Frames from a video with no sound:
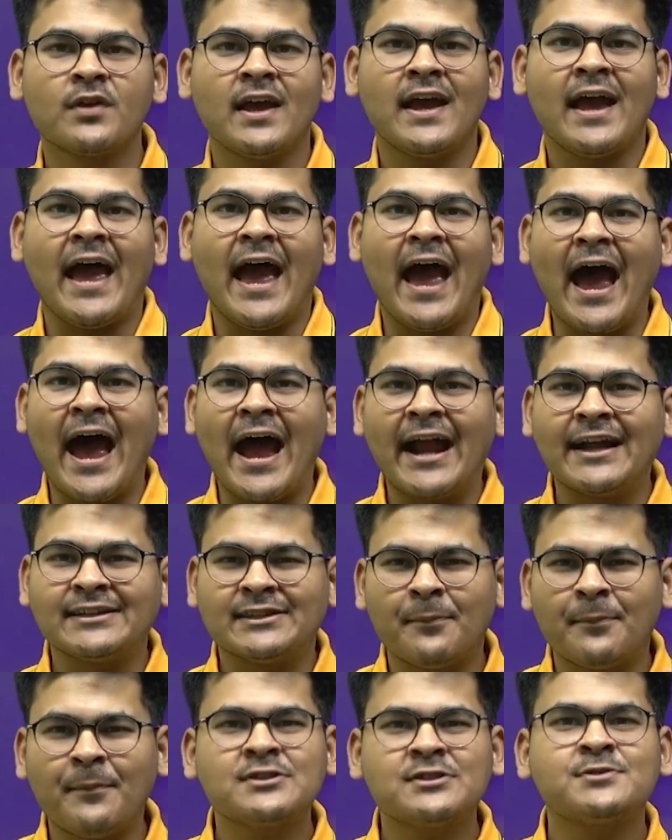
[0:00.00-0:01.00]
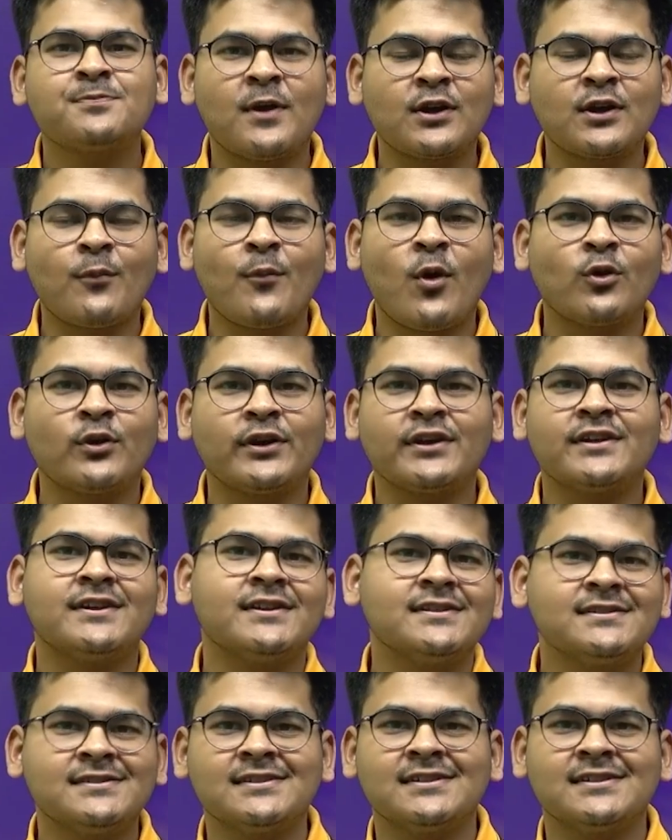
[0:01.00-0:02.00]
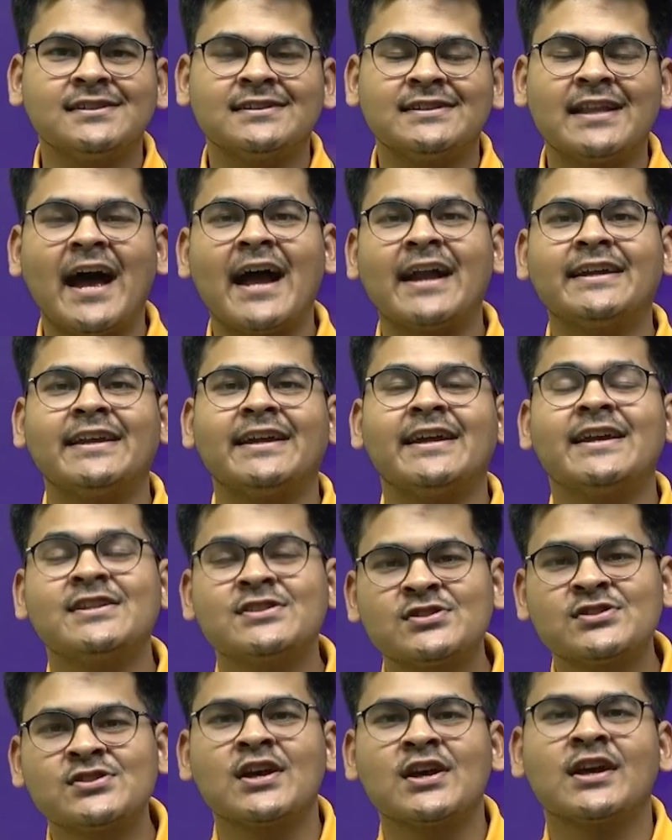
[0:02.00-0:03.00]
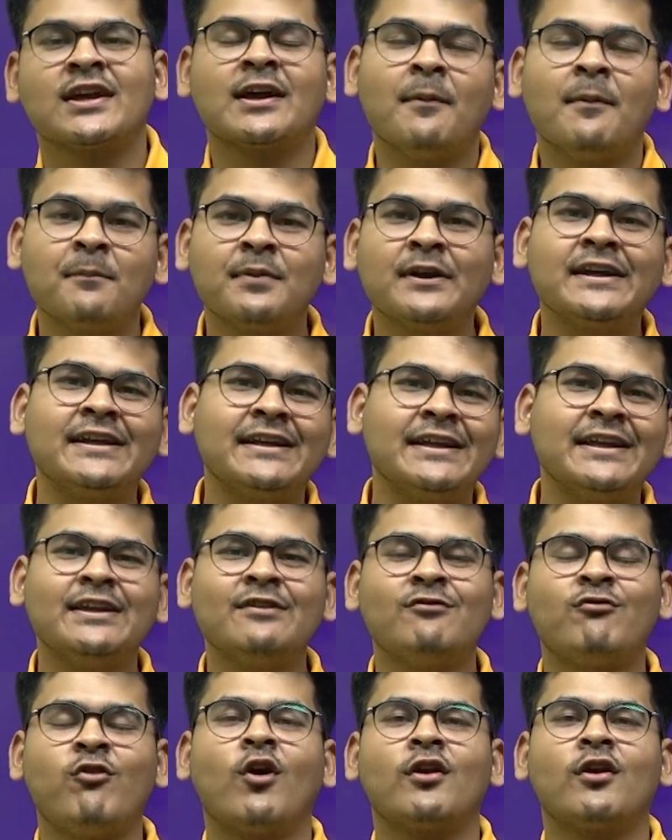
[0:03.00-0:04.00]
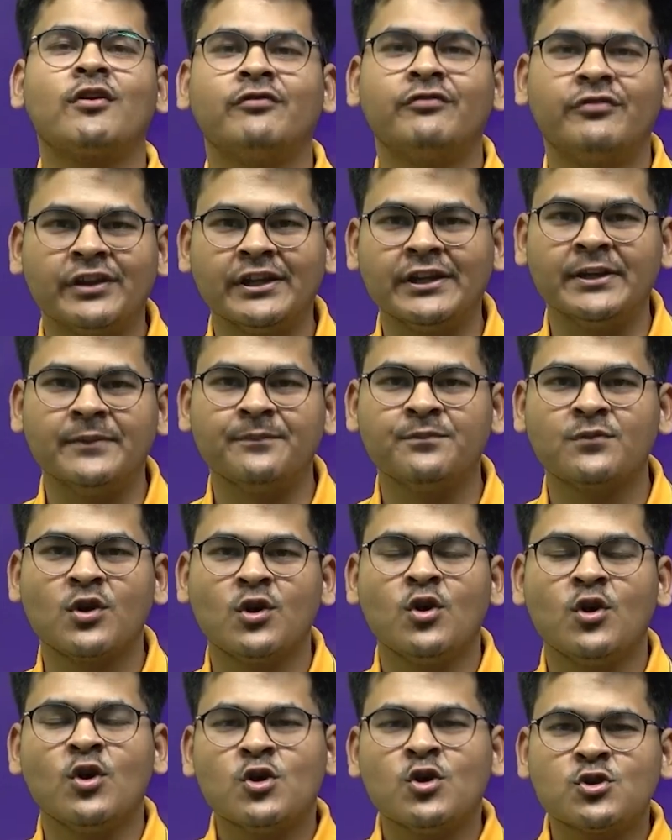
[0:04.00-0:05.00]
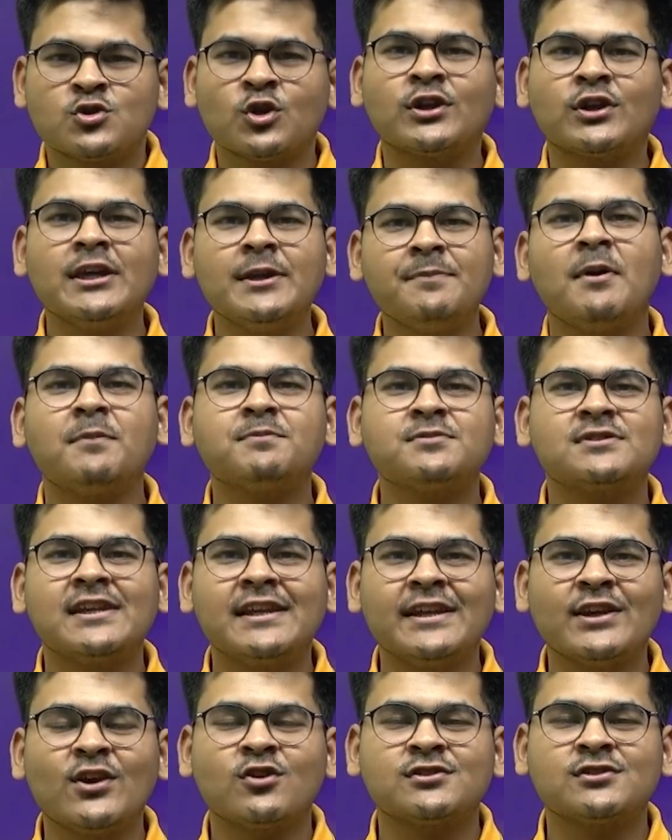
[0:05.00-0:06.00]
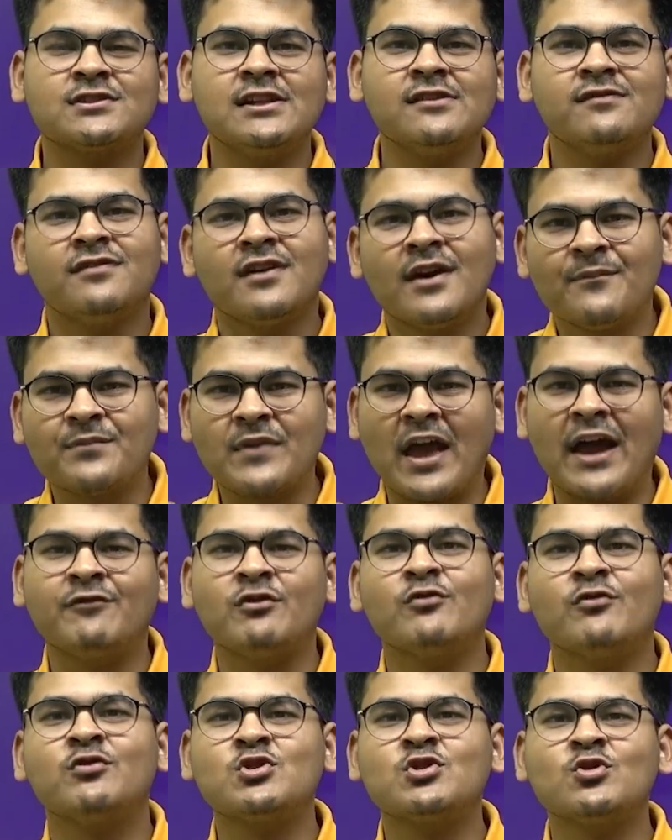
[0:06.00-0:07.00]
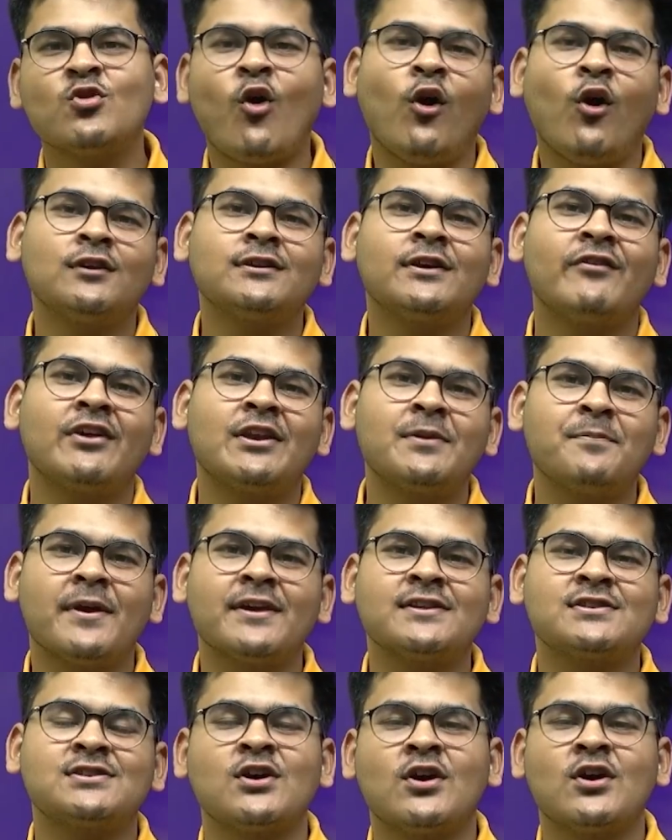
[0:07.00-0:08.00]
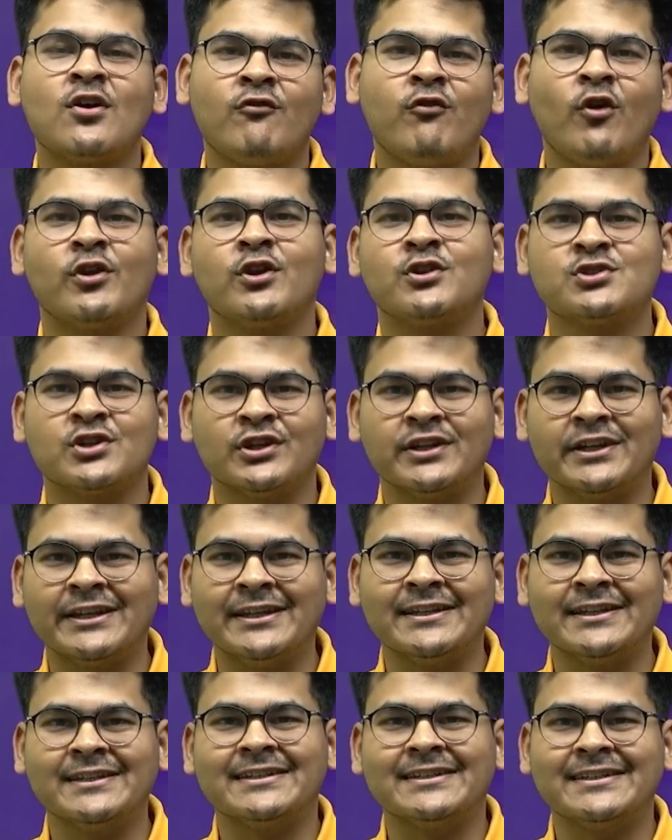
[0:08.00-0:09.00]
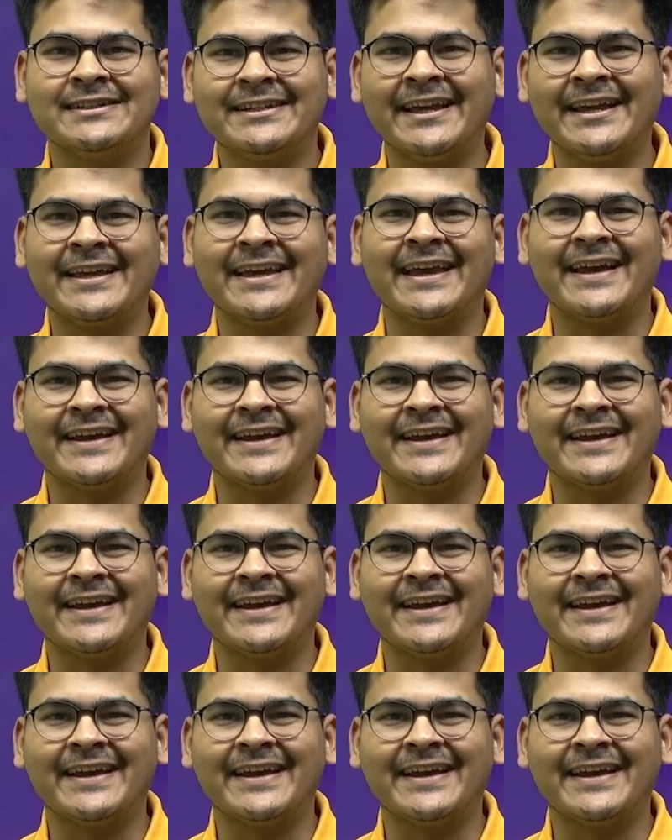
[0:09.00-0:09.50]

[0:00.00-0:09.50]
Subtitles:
And the best part about it is that it's completely for free. So keep upskilling yourself, and we wish you all the very best for your journey. Take care.